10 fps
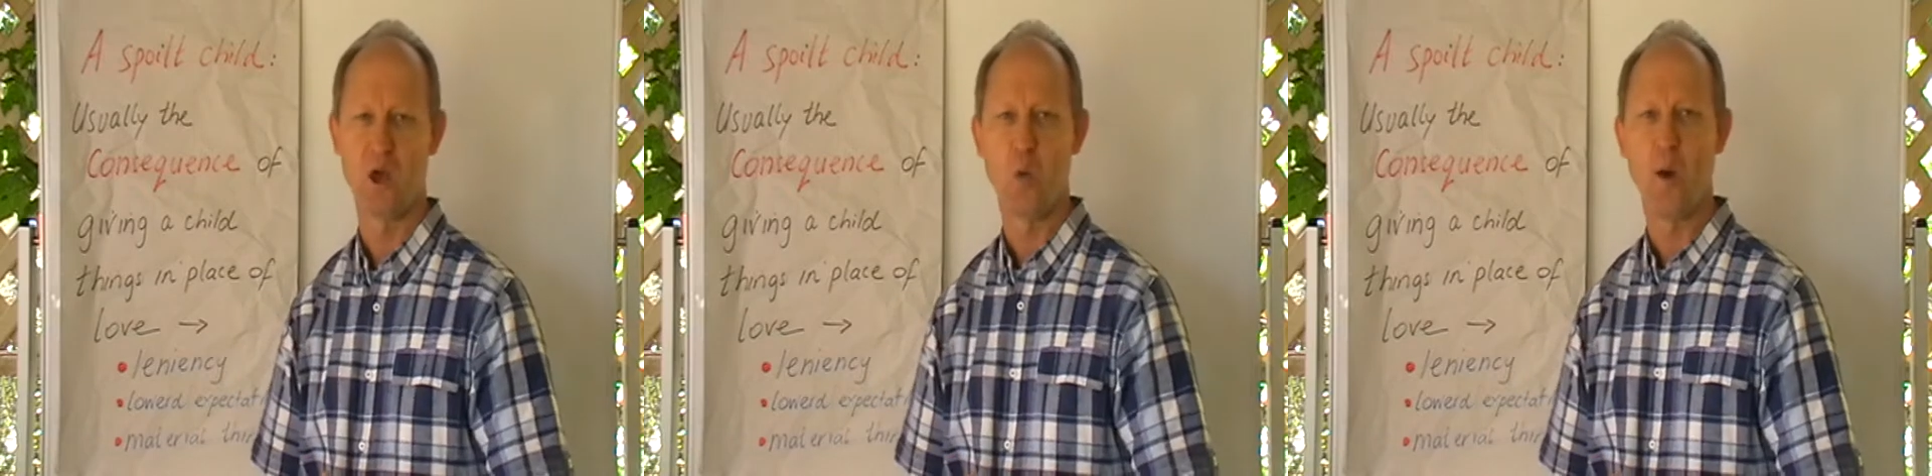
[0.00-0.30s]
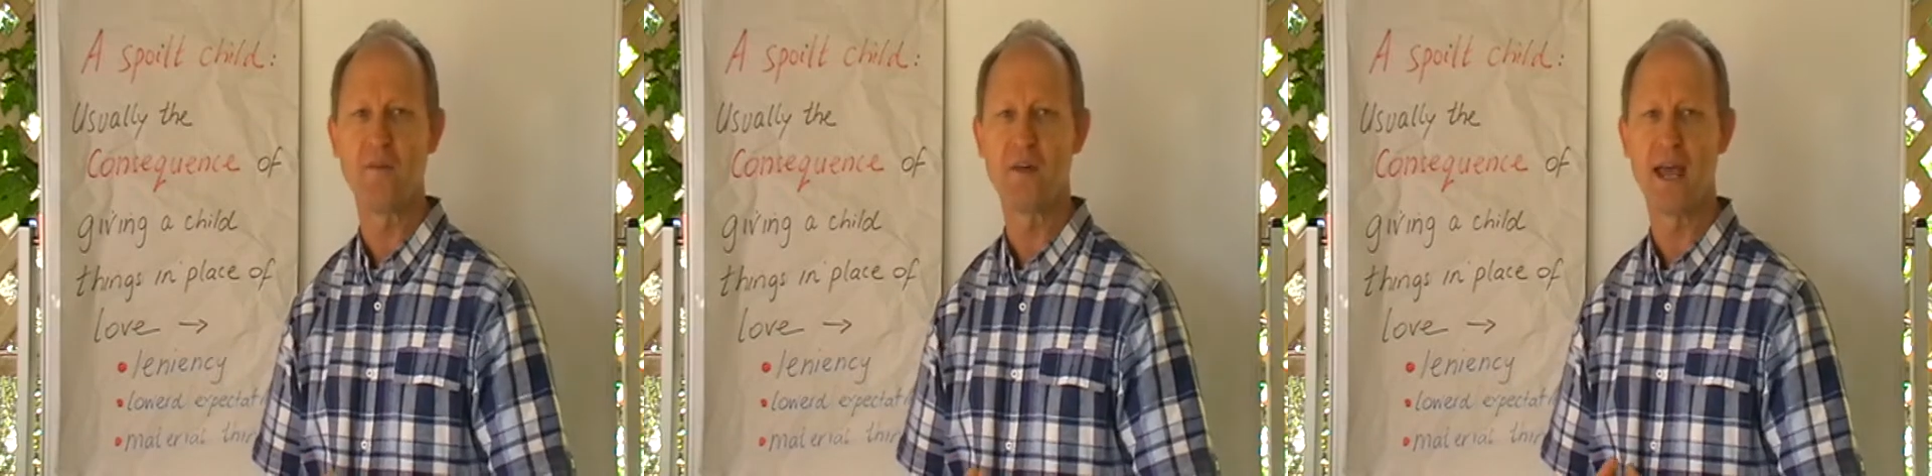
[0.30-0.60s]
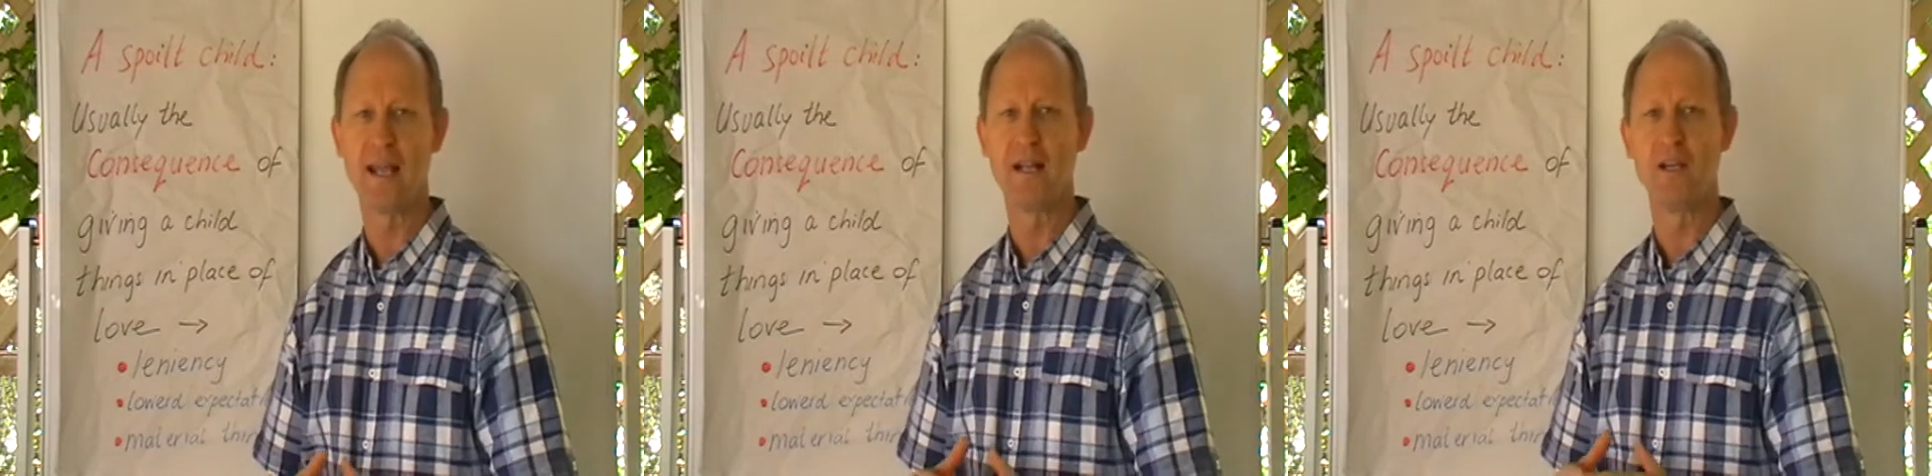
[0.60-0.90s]
when
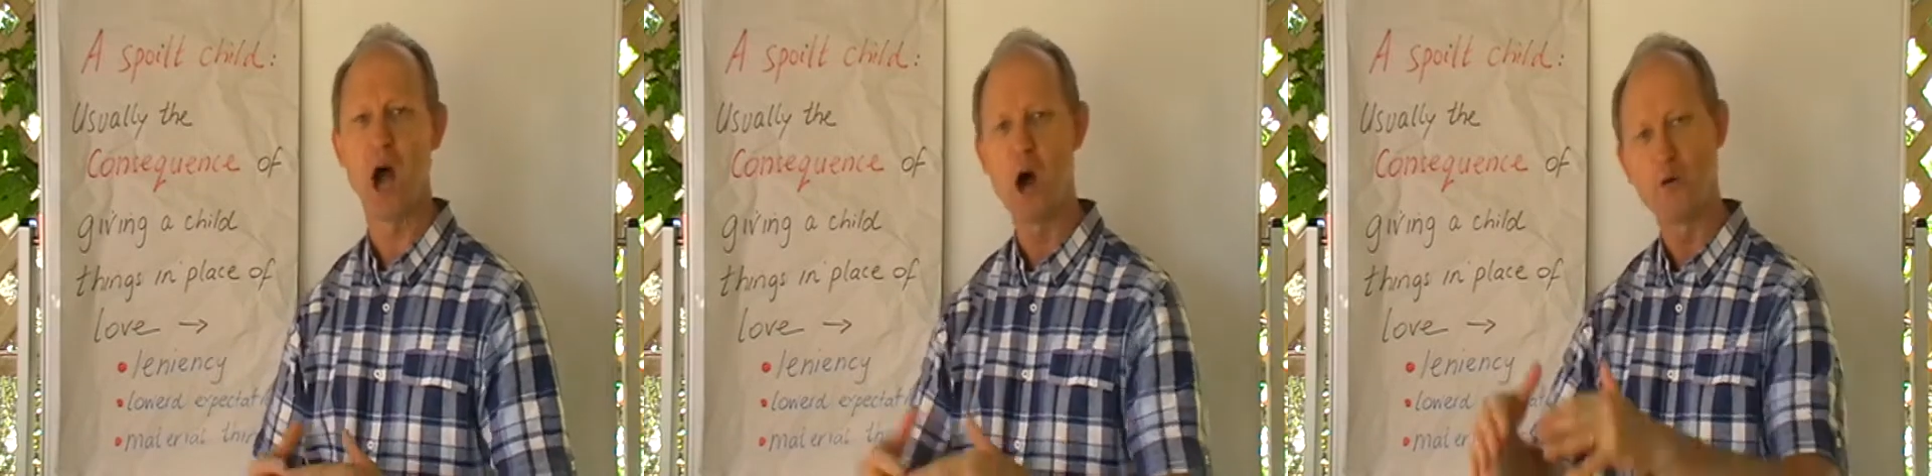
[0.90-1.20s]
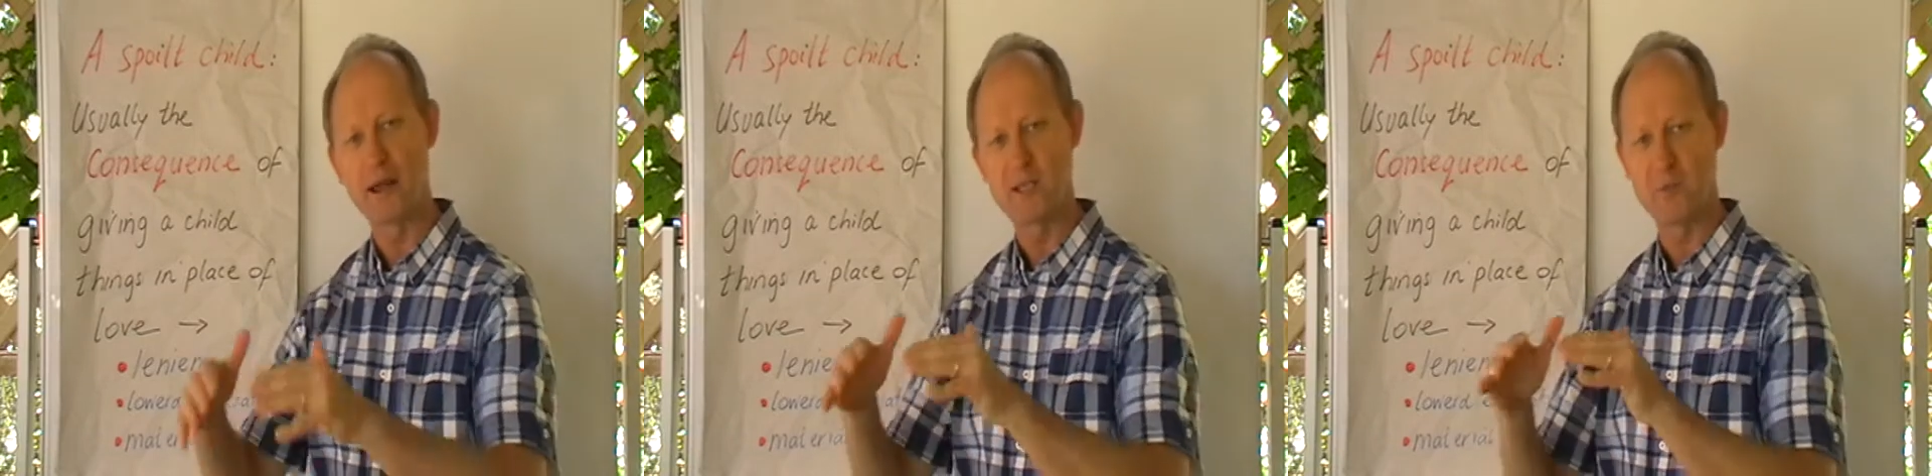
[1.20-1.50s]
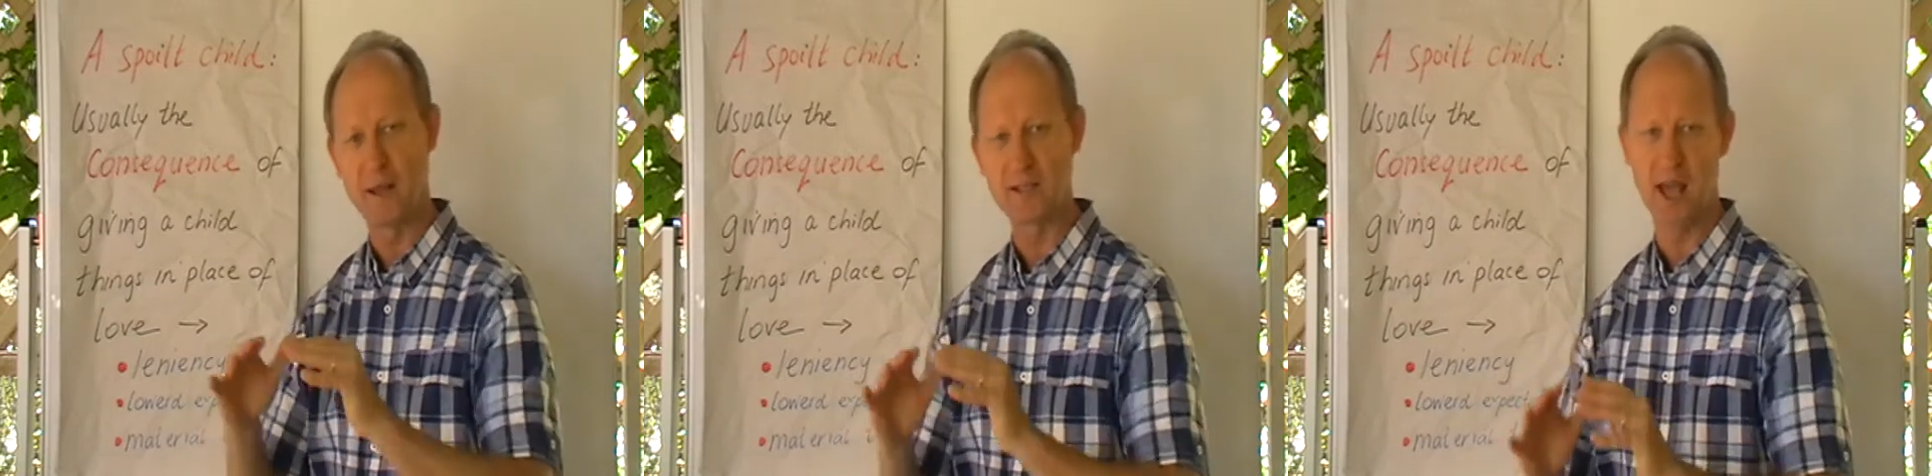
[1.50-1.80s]
they lower
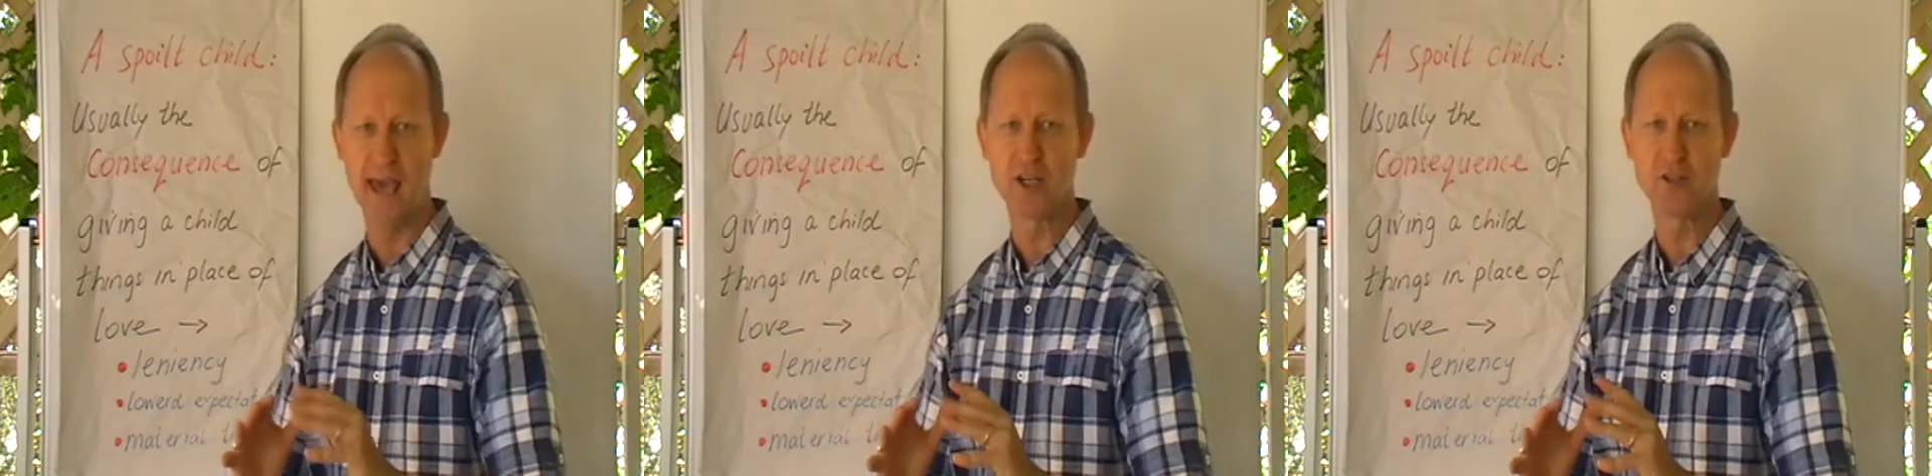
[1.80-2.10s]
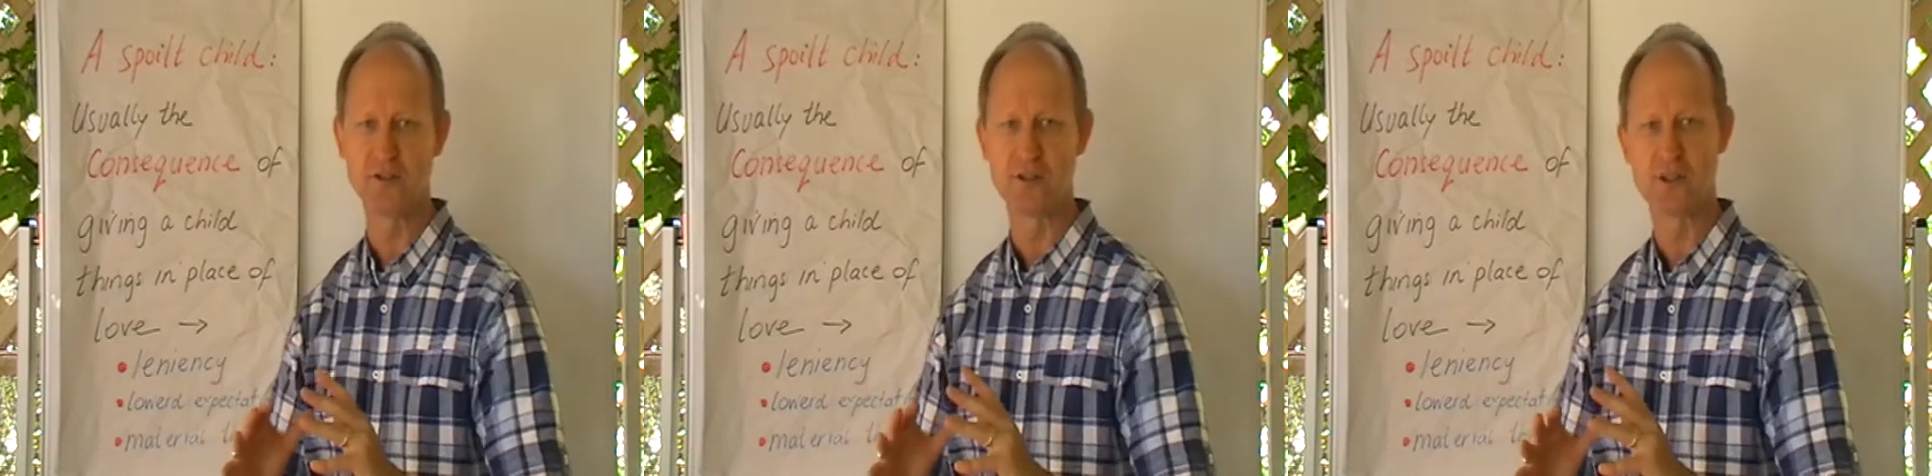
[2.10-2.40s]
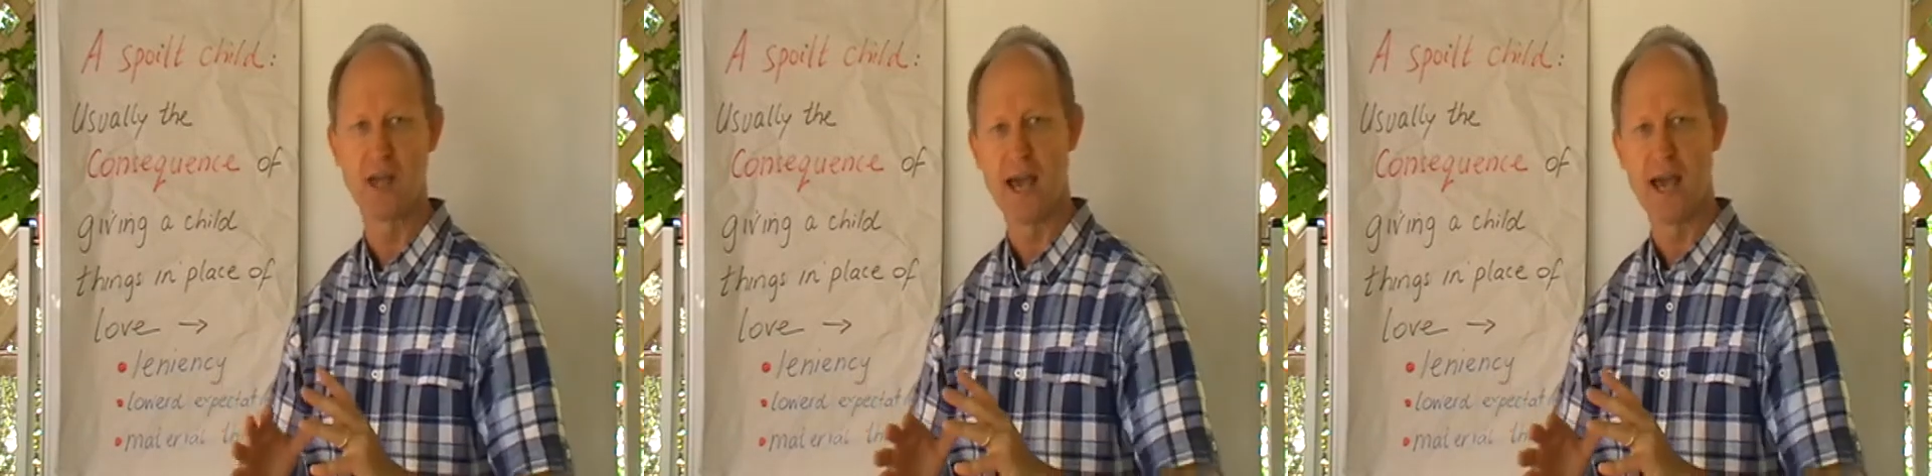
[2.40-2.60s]
expectations